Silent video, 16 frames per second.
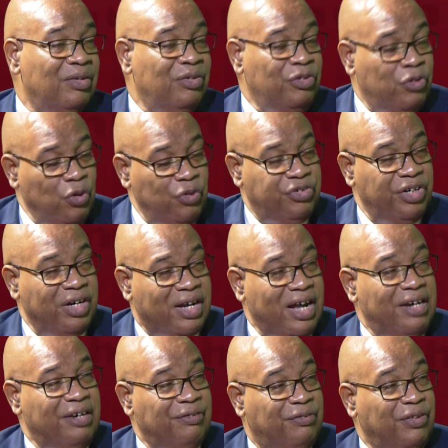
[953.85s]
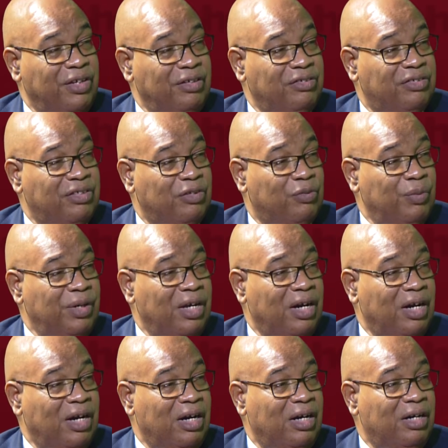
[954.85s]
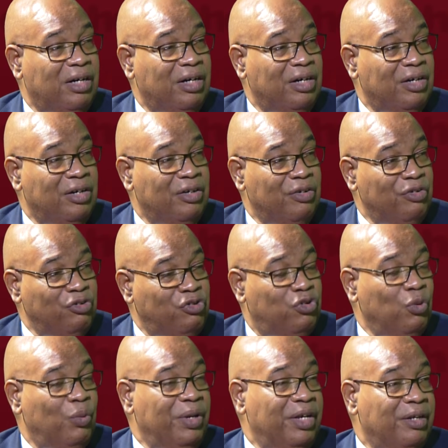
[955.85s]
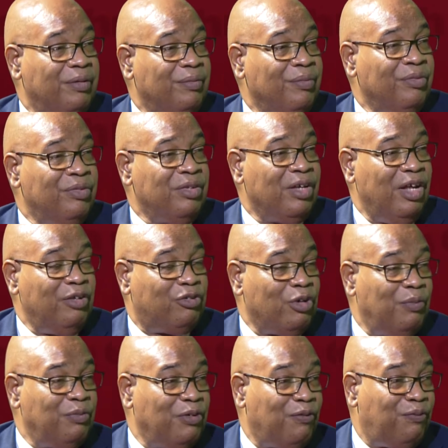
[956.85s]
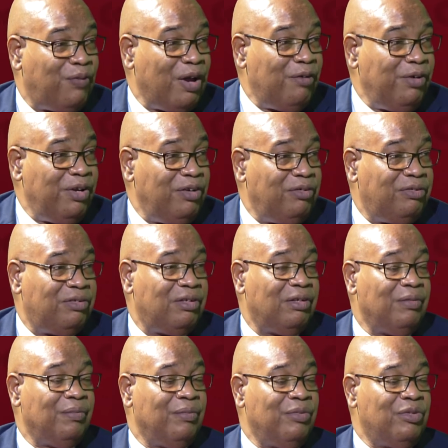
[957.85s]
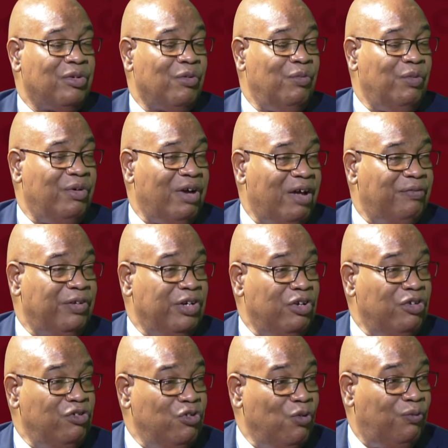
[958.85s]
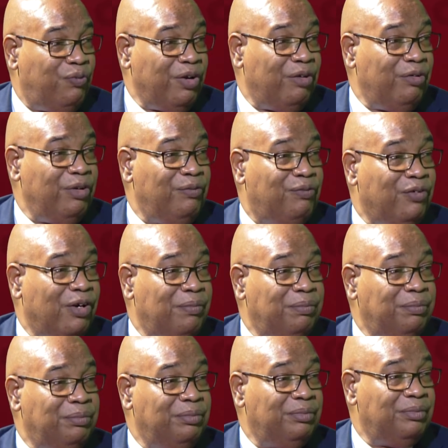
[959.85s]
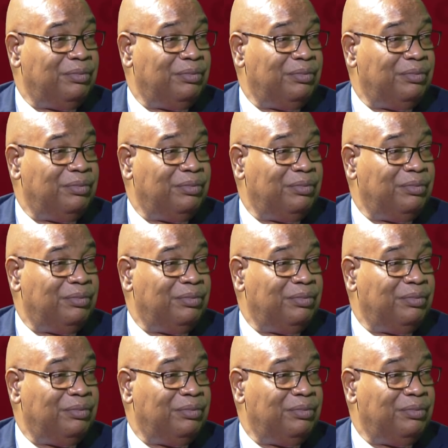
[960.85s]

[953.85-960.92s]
Those are the kind of things that we are doing. In terms of ferries, we're having the new ferry from